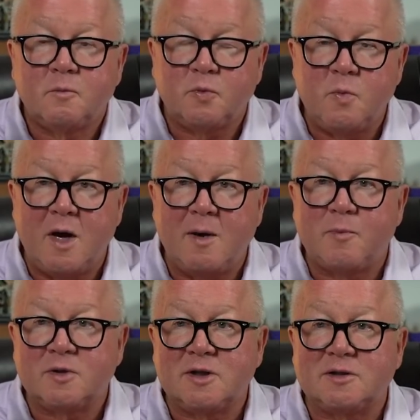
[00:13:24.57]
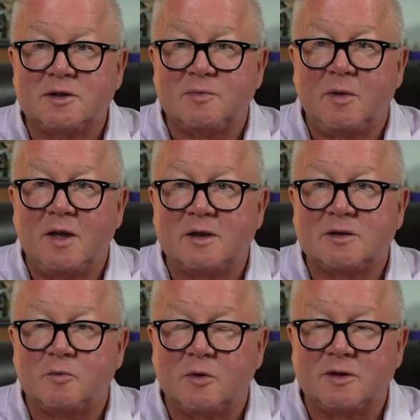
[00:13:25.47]
Progessence Plus. It
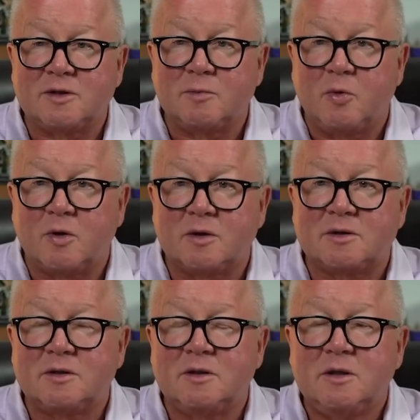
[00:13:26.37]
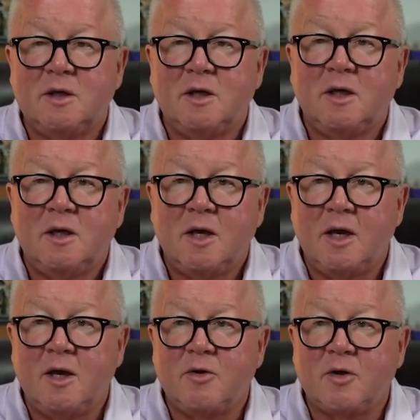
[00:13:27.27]
really supports
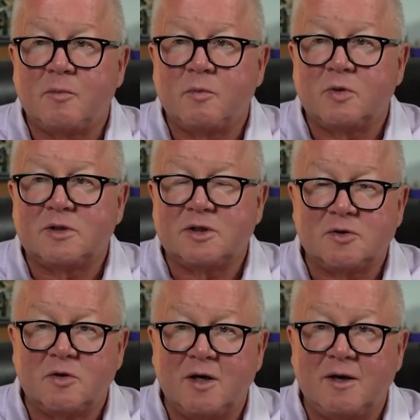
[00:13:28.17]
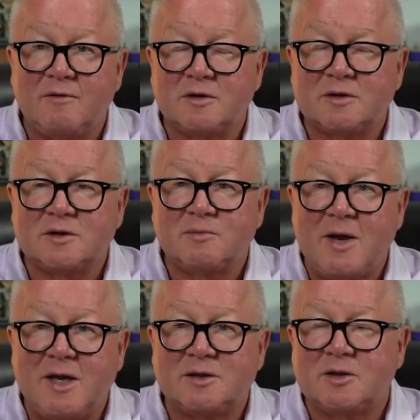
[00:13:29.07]
their progesterone levels. It's
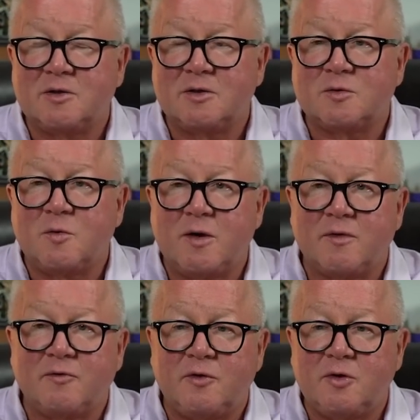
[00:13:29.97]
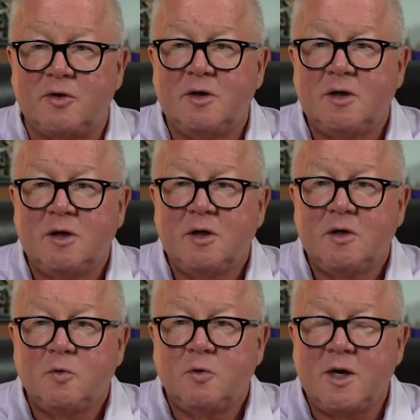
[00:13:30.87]
magical. It's wonderful.
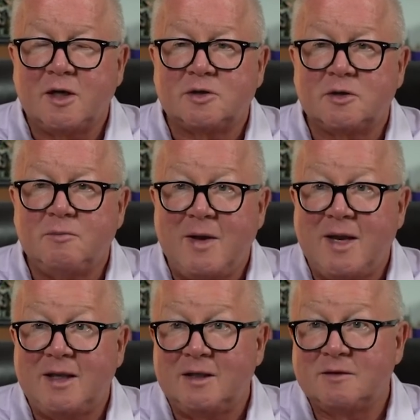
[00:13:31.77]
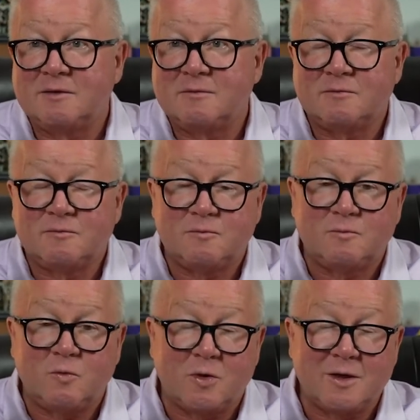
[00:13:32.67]
We actually make it
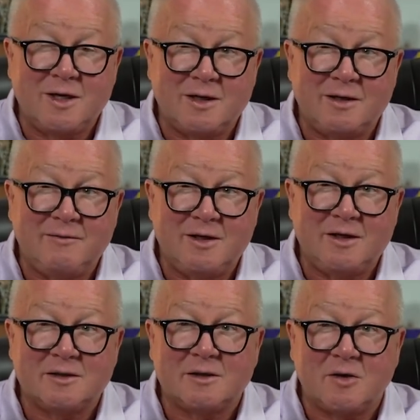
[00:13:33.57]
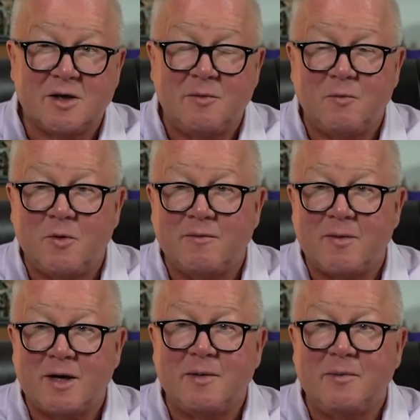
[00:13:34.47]
for Young Living. One of my
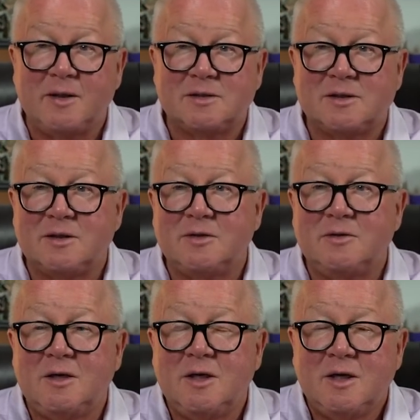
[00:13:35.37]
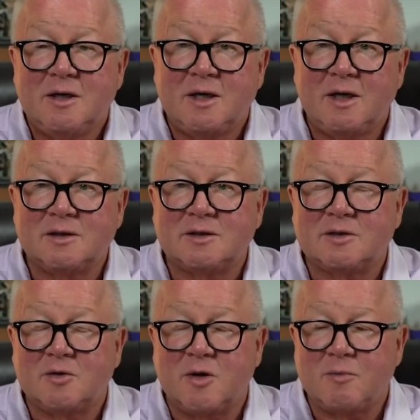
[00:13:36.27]
companies does. It's a
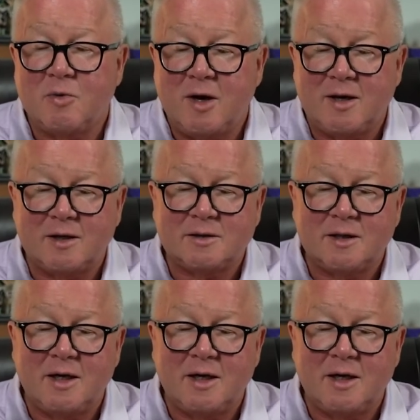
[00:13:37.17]
great product.